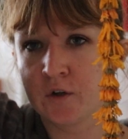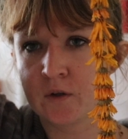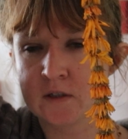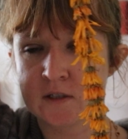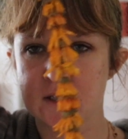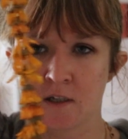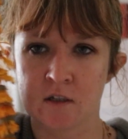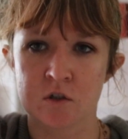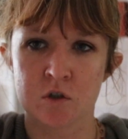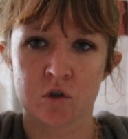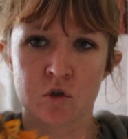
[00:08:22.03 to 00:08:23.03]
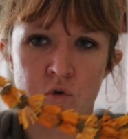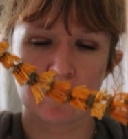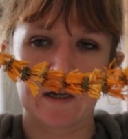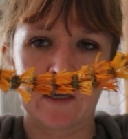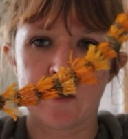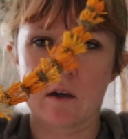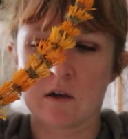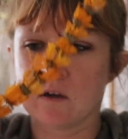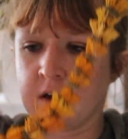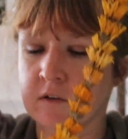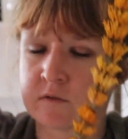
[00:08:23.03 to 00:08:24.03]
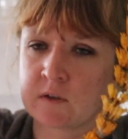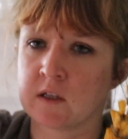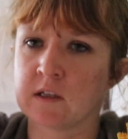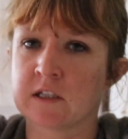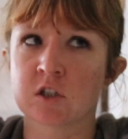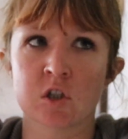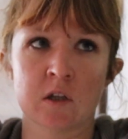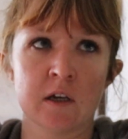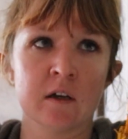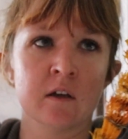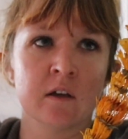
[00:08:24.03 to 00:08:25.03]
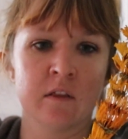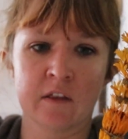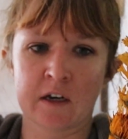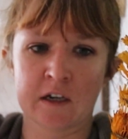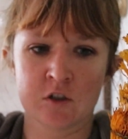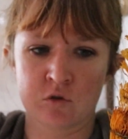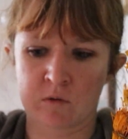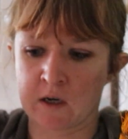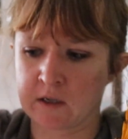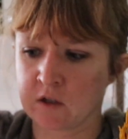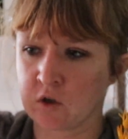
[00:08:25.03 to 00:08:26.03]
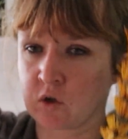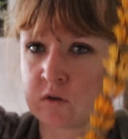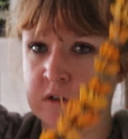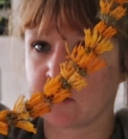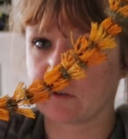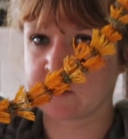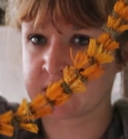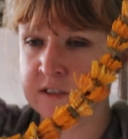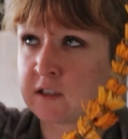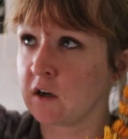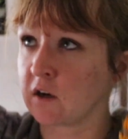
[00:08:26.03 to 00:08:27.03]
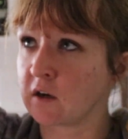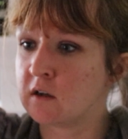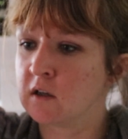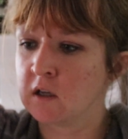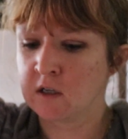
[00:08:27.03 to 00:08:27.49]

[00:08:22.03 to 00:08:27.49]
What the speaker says: you can see a string of calendula that I dried earlier this year.